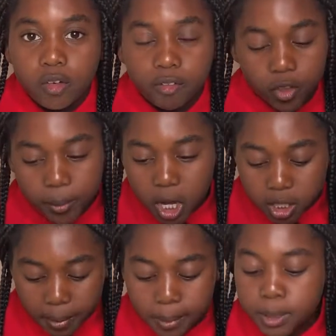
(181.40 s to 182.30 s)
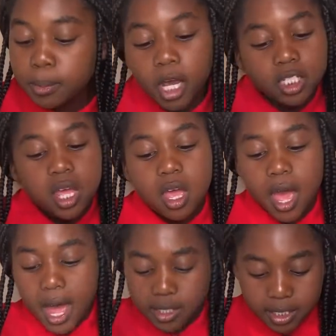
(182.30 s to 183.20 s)
reviewing other people's books.
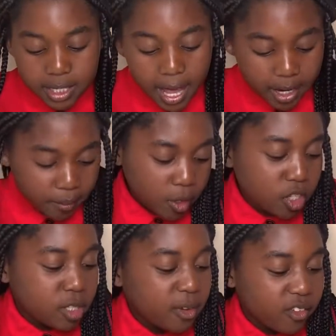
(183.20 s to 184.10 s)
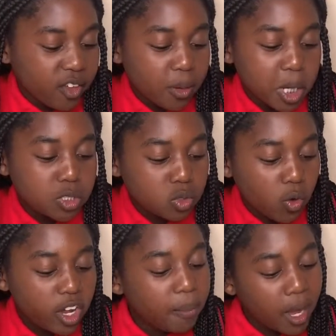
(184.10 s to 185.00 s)
As I said, I'm going to be reviewing A
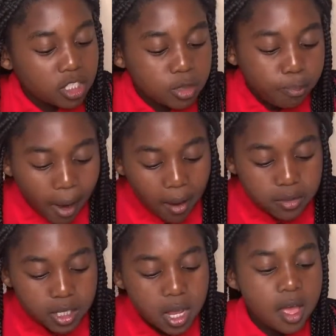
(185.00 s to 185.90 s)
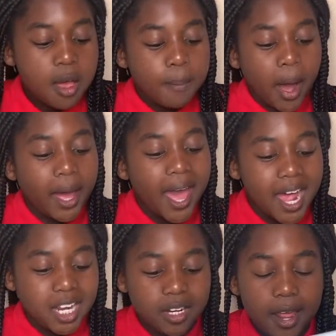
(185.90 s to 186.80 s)
Story About Sprout by
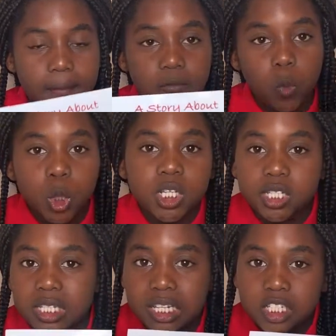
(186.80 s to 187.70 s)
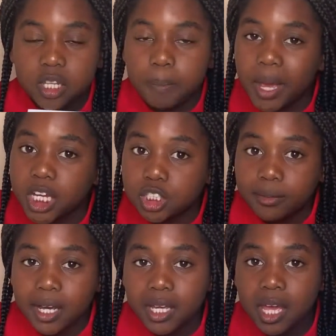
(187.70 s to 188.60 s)
Helen M. Waters, and this is a picture
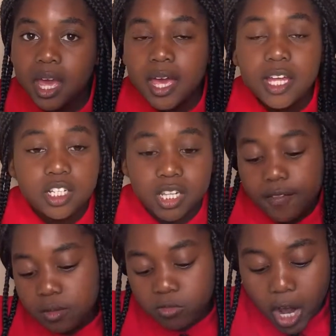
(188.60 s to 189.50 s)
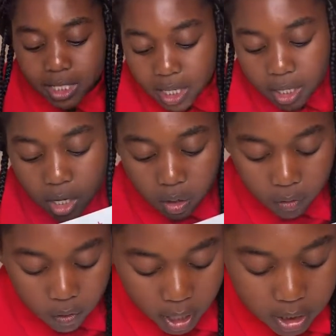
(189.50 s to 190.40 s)
book. It does have some writing, a lot of
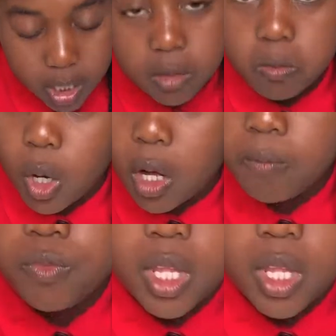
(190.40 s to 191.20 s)
writing. Well,